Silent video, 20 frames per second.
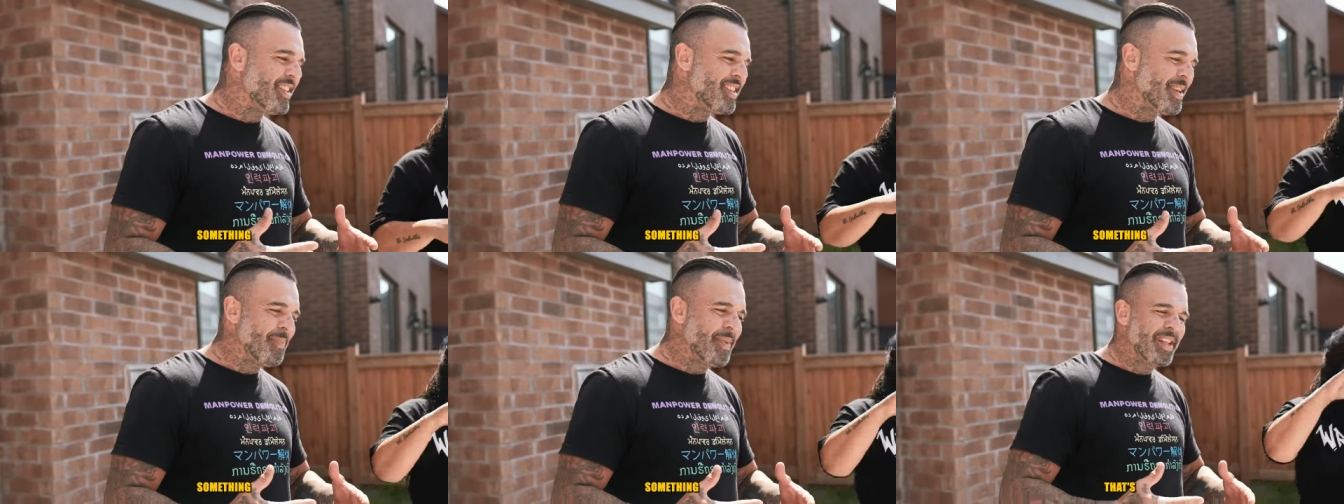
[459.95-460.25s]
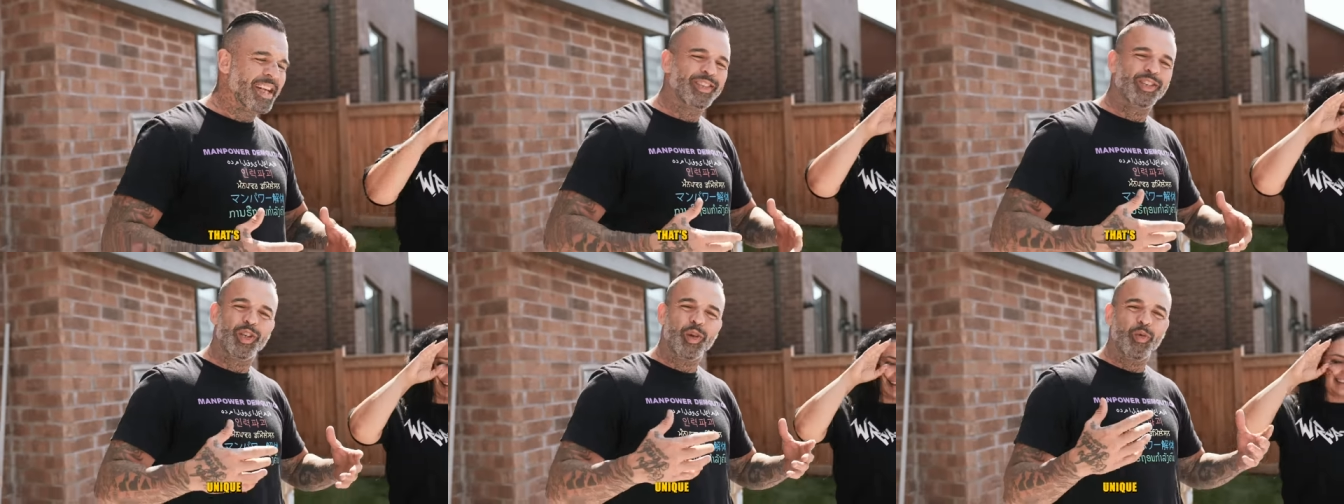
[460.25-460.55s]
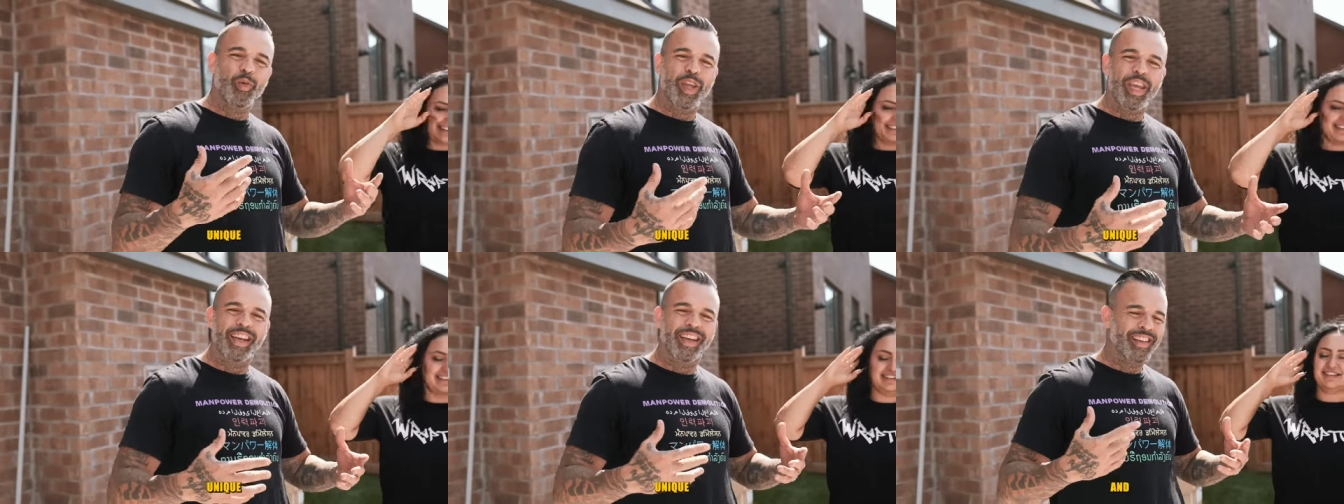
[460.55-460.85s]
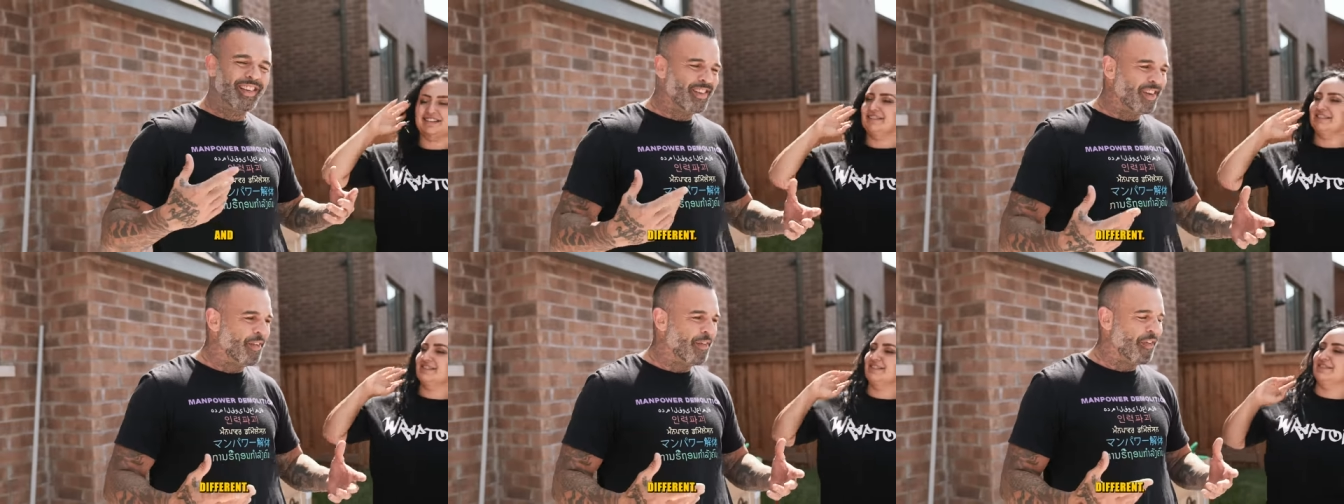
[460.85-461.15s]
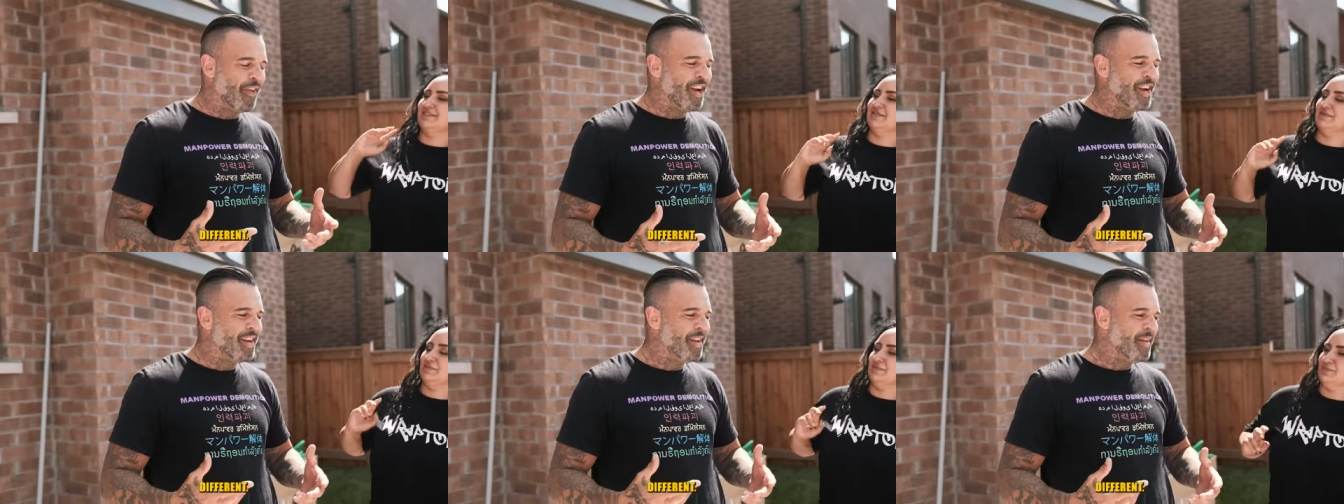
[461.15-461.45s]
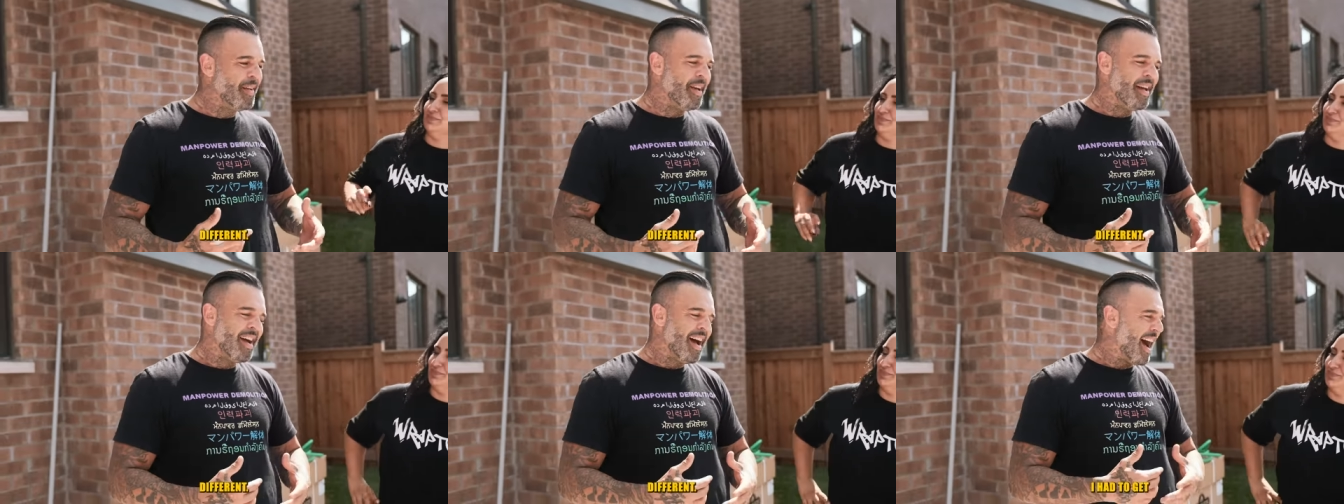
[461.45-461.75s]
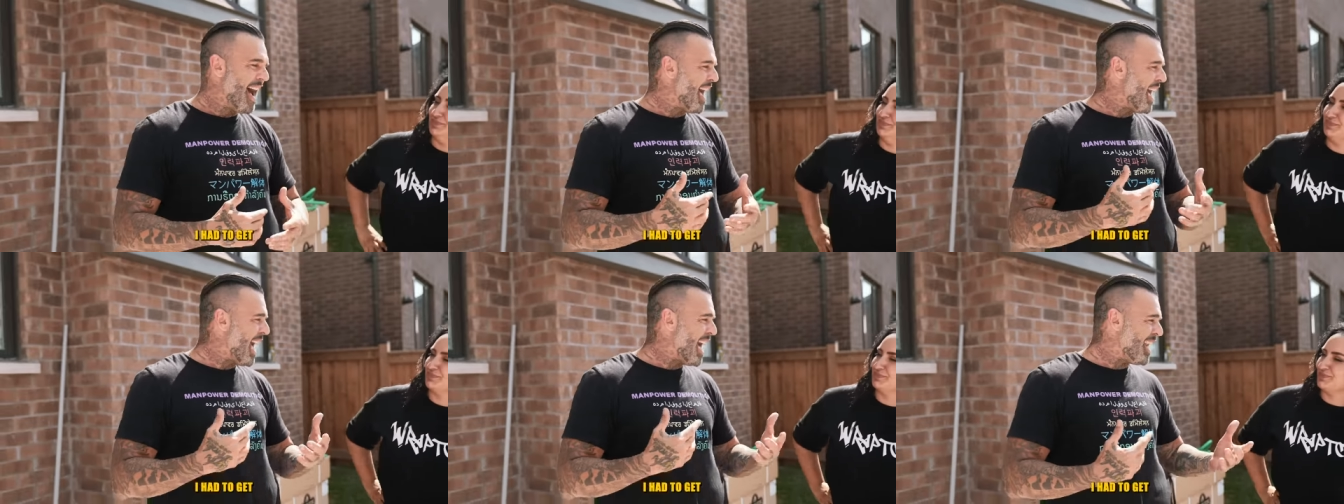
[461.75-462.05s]
something that's unique and different,
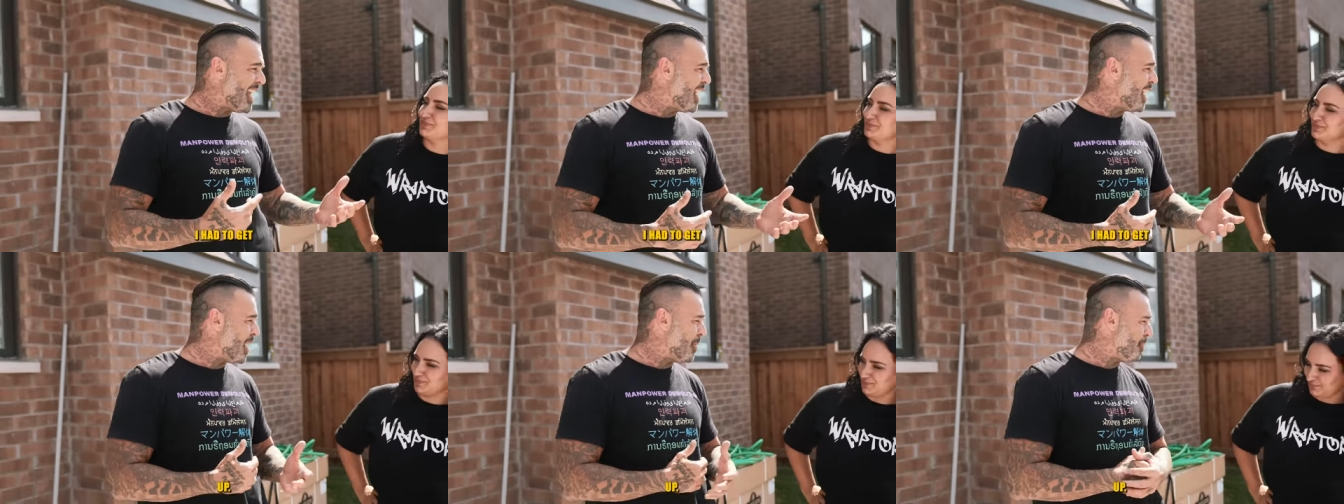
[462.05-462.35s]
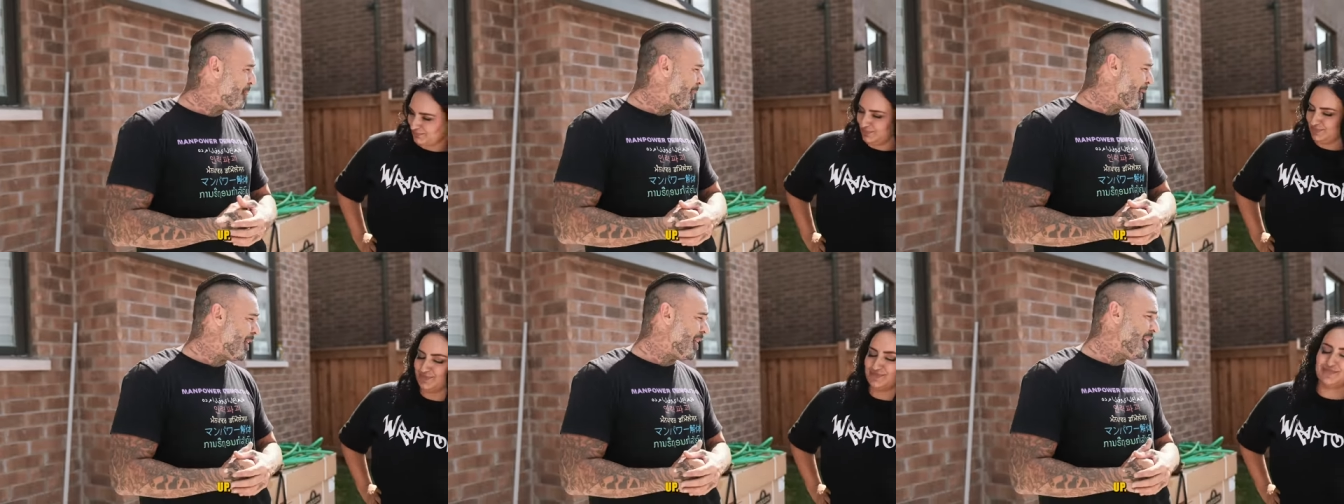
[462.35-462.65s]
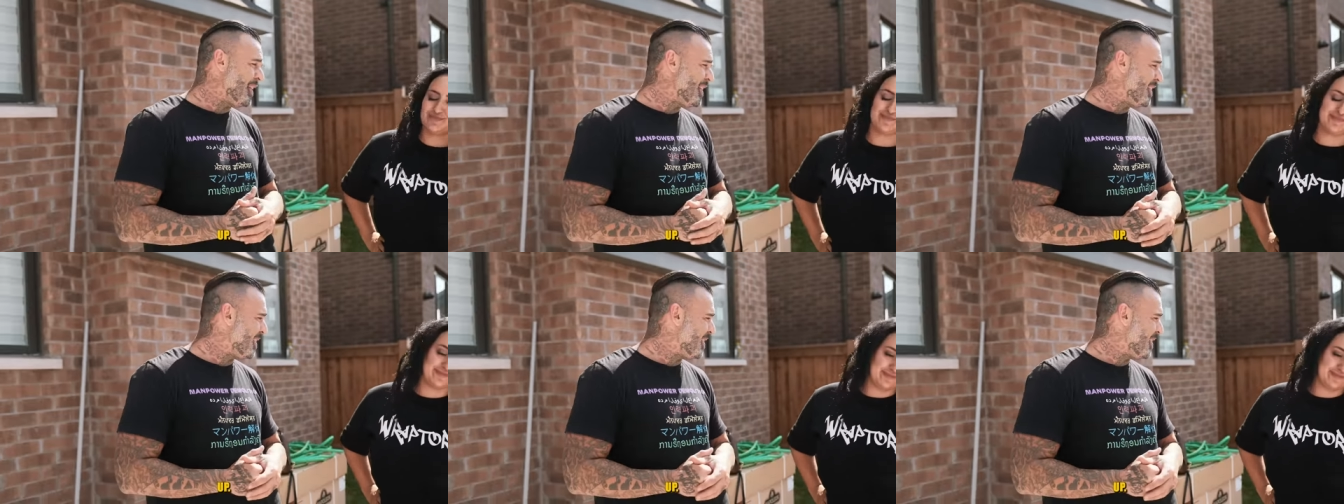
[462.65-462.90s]
I had to hit up uh,